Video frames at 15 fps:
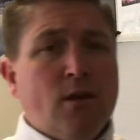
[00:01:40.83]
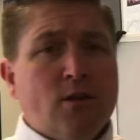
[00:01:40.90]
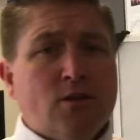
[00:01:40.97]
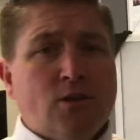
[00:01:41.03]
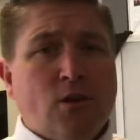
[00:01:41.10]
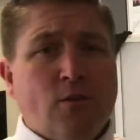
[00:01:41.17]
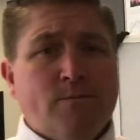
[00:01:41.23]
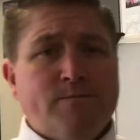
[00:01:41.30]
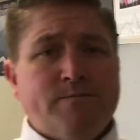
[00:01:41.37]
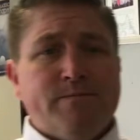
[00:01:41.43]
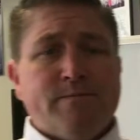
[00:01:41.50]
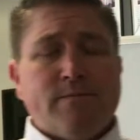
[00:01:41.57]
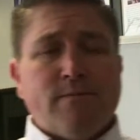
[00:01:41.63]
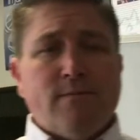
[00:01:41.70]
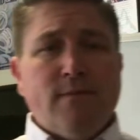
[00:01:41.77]
So
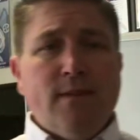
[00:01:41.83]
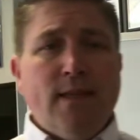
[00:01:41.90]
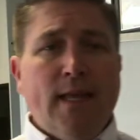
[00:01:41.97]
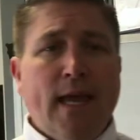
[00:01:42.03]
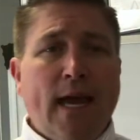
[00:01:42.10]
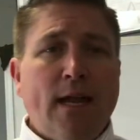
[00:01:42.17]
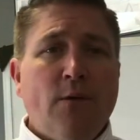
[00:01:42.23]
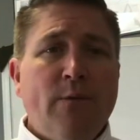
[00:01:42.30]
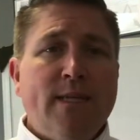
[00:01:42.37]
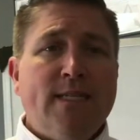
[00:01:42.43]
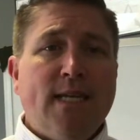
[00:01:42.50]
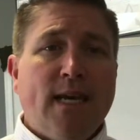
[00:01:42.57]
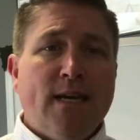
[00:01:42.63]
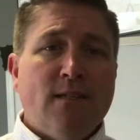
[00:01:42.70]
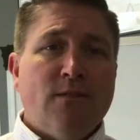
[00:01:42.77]
how do we
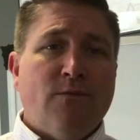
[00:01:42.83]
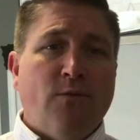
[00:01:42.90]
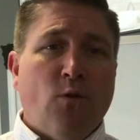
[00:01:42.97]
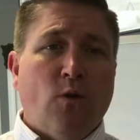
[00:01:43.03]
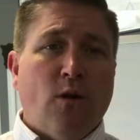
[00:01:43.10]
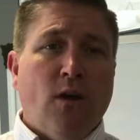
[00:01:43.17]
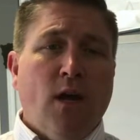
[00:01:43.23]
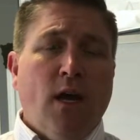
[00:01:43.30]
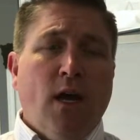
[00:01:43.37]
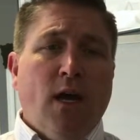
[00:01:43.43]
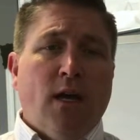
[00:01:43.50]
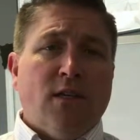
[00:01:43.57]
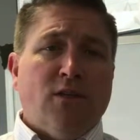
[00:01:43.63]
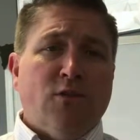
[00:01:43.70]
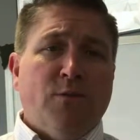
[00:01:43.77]
test for
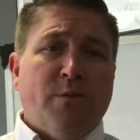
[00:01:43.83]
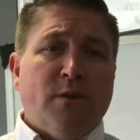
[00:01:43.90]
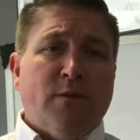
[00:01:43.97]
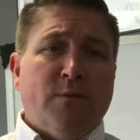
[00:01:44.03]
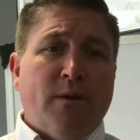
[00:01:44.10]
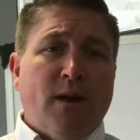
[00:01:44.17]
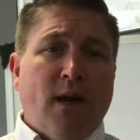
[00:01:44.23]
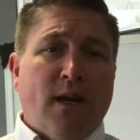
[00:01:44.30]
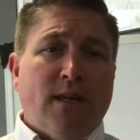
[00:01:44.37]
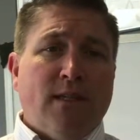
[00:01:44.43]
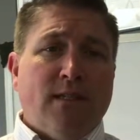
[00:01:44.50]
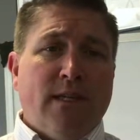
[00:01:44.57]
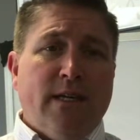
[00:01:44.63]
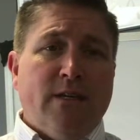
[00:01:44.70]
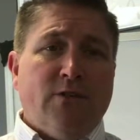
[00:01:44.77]
a
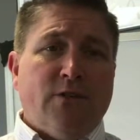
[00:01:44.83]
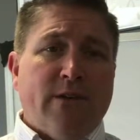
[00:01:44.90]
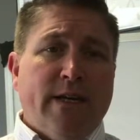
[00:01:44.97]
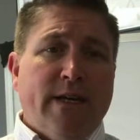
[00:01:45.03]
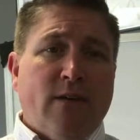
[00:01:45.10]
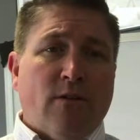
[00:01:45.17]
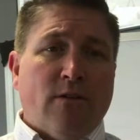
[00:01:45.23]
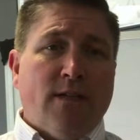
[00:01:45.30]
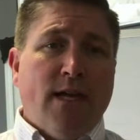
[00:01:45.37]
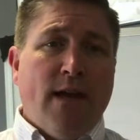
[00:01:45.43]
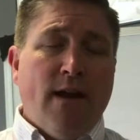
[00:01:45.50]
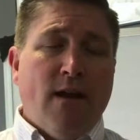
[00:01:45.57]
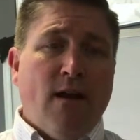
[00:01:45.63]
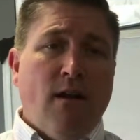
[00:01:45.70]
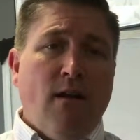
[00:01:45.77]
supraspinatus injury or
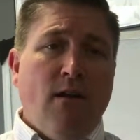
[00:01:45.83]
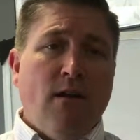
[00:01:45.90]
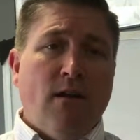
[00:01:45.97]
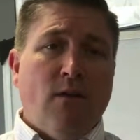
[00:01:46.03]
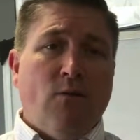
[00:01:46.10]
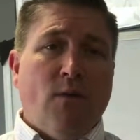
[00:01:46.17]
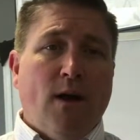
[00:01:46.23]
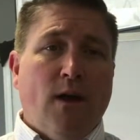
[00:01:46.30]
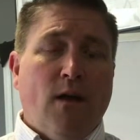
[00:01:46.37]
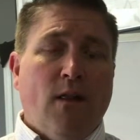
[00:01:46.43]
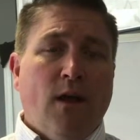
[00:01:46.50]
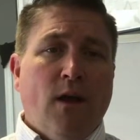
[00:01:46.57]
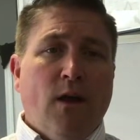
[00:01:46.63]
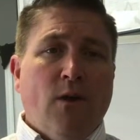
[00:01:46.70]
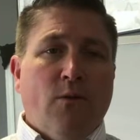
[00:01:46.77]
tear?
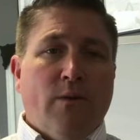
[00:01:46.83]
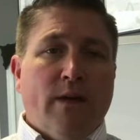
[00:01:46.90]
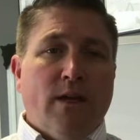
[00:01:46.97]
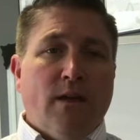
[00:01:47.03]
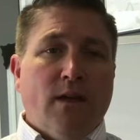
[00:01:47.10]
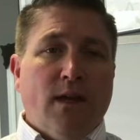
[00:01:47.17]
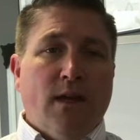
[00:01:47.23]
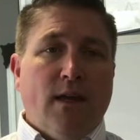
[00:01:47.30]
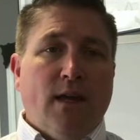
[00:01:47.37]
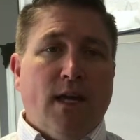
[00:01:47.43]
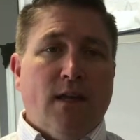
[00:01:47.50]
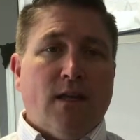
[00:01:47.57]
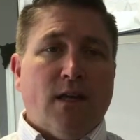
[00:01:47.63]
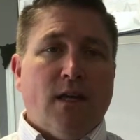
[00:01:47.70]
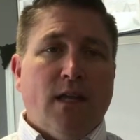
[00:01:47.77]
Well, we
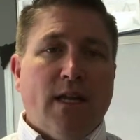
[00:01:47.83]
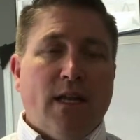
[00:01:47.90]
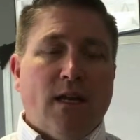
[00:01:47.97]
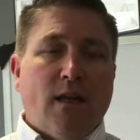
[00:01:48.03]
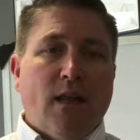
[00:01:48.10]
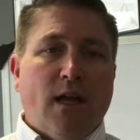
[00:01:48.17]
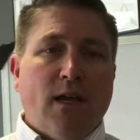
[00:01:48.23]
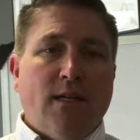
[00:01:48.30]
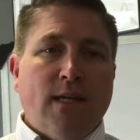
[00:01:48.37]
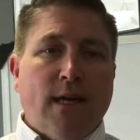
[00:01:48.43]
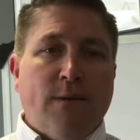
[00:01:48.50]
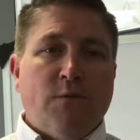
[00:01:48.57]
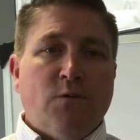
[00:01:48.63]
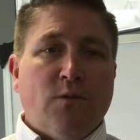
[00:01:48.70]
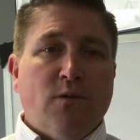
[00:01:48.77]
in the clinic a lot of
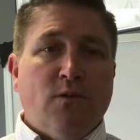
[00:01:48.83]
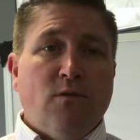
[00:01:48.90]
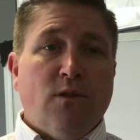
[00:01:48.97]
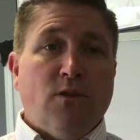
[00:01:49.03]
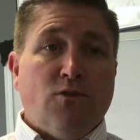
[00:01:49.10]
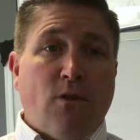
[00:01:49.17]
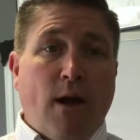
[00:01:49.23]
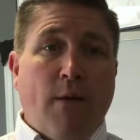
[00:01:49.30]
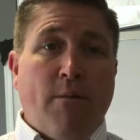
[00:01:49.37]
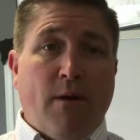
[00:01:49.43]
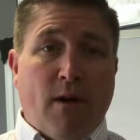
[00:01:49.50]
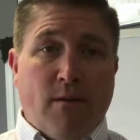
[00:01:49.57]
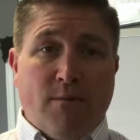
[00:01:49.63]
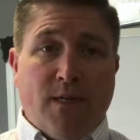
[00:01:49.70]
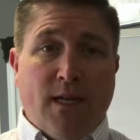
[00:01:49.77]
times we'll do the drop
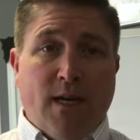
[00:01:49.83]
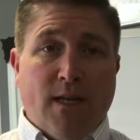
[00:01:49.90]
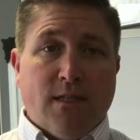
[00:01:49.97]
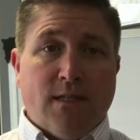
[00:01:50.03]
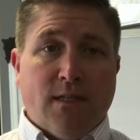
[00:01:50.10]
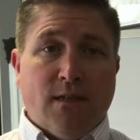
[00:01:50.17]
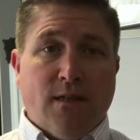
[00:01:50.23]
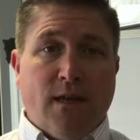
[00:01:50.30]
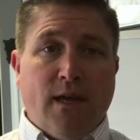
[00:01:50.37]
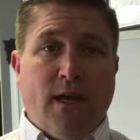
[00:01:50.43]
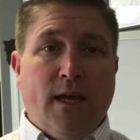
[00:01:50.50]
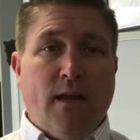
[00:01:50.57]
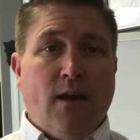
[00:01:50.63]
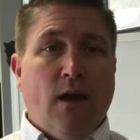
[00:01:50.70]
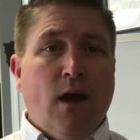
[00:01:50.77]
arm test,
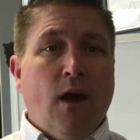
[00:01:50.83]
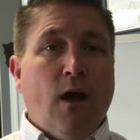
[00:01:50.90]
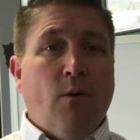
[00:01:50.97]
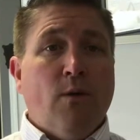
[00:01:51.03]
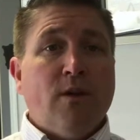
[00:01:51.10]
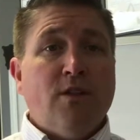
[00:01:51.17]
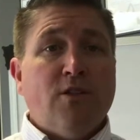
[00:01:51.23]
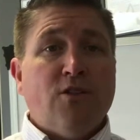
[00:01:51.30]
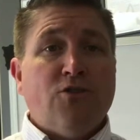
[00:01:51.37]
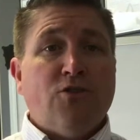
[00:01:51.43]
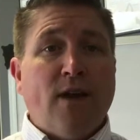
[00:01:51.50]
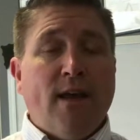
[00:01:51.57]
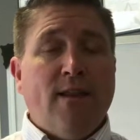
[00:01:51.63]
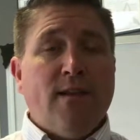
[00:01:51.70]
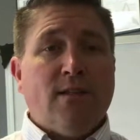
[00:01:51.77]
and I wanted to
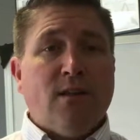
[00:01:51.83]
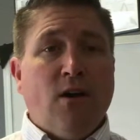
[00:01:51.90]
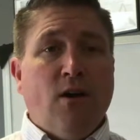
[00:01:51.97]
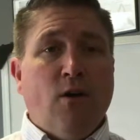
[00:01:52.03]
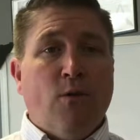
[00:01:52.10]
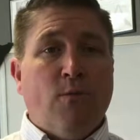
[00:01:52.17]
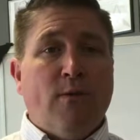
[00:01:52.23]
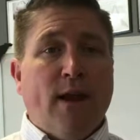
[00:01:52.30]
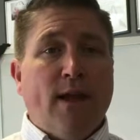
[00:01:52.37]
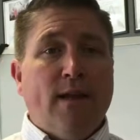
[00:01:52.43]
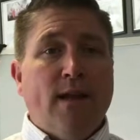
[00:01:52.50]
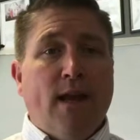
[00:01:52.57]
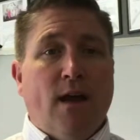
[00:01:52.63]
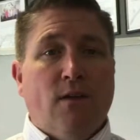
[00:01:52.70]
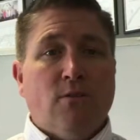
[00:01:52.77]
try this at home right
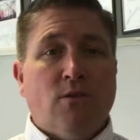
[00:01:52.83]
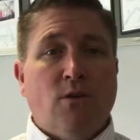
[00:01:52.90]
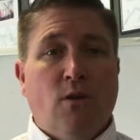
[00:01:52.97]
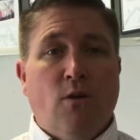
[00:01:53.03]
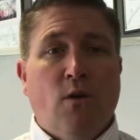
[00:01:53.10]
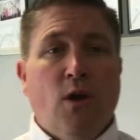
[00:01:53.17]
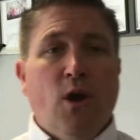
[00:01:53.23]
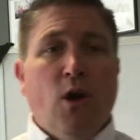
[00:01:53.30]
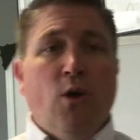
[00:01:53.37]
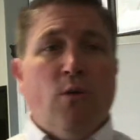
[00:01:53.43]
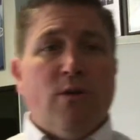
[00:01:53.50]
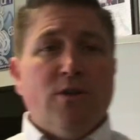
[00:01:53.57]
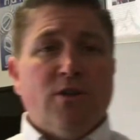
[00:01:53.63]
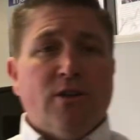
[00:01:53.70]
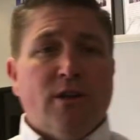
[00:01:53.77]
now. So
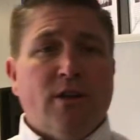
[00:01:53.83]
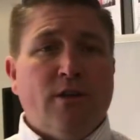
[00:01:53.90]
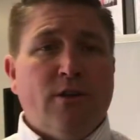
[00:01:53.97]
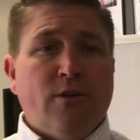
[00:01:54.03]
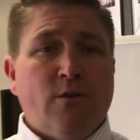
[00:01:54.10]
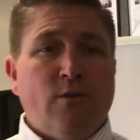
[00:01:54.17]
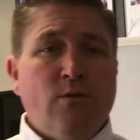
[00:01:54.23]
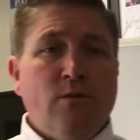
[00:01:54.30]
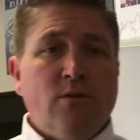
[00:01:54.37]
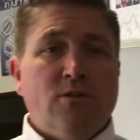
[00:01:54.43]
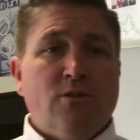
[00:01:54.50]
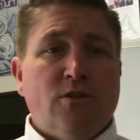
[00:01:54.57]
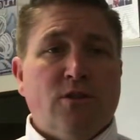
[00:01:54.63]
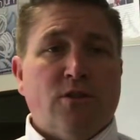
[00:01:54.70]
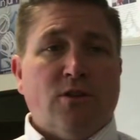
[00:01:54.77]
what you're gonna do,
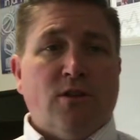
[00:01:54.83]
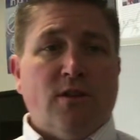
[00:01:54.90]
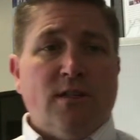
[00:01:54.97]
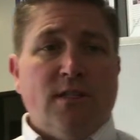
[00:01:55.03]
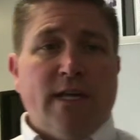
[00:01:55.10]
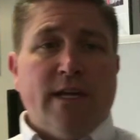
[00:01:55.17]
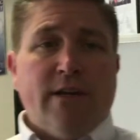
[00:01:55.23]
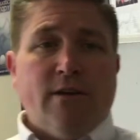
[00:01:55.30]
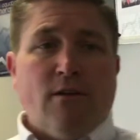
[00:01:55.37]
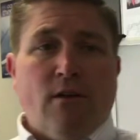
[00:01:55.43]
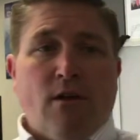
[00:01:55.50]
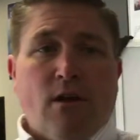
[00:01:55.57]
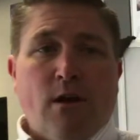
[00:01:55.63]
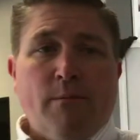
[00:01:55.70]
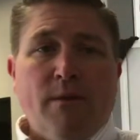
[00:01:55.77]
you're just gonna take your
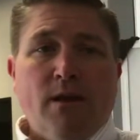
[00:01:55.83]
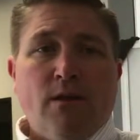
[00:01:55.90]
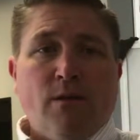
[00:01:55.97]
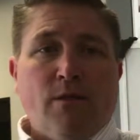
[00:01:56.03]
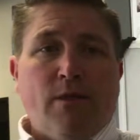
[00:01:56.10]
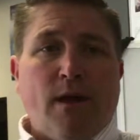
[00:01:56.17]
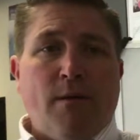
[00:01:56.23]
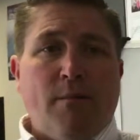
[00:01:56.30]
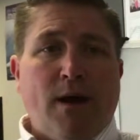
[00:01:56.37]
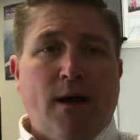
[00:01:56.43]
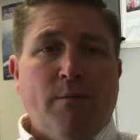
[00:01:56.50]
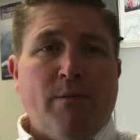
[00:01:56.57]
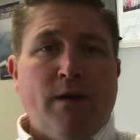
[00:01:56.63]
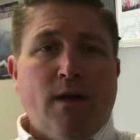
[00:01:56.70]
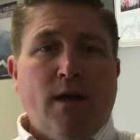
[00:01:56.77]
arm, thumb
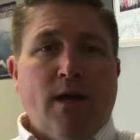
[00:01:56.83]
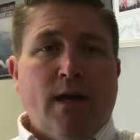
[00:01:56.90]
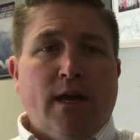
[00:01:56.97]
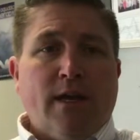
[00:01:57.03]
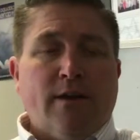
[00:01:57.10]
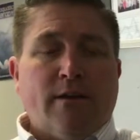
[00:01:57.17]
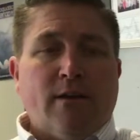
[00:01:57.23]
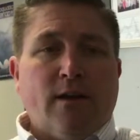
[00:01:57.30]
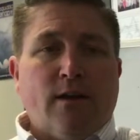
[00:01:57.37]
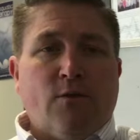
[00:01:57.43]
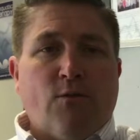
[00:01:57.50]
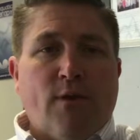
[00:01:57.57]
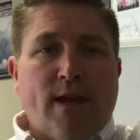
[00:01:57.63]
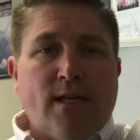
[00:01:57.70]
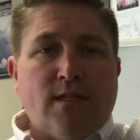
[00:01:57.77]
up, and you're gonna
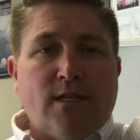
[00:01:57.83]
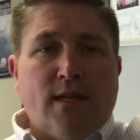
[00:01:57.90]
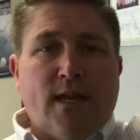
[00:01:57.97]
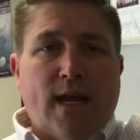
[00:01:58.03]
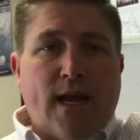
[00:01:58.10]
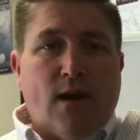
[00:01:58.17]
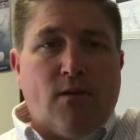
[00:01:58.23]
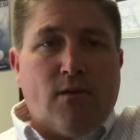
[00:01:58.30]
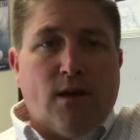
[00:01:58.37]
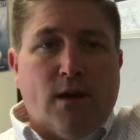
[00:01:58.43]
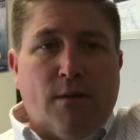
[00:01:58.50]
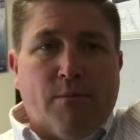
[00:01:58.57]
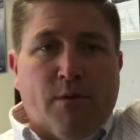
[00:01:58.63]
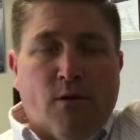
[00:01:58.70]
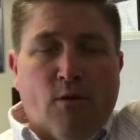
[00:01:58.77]
raise it out
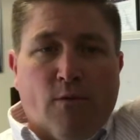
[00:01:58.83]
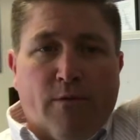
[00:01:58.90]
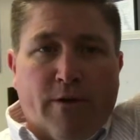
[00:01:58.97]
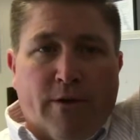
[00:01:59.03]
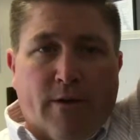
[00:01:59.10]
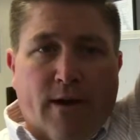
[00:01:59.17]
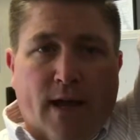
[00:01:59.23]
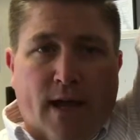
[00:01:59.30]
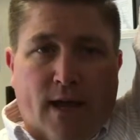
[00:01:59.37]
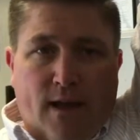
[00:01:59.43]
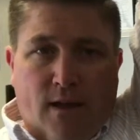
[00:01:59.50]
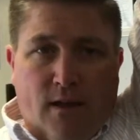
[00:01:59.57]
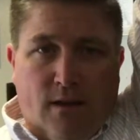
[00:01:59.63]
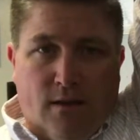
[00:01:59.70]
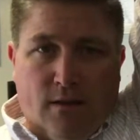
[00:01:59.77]
up over your
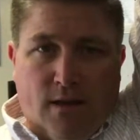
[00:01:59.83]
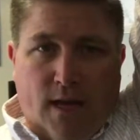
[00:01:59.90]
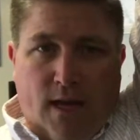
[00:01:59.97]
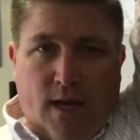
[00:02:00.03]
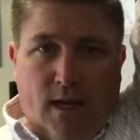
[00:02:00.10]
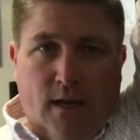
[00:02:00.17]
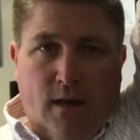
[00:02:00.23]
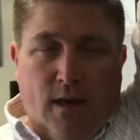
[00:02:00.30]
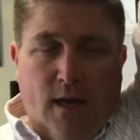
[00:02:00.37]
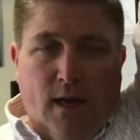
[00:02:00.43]
head, okay?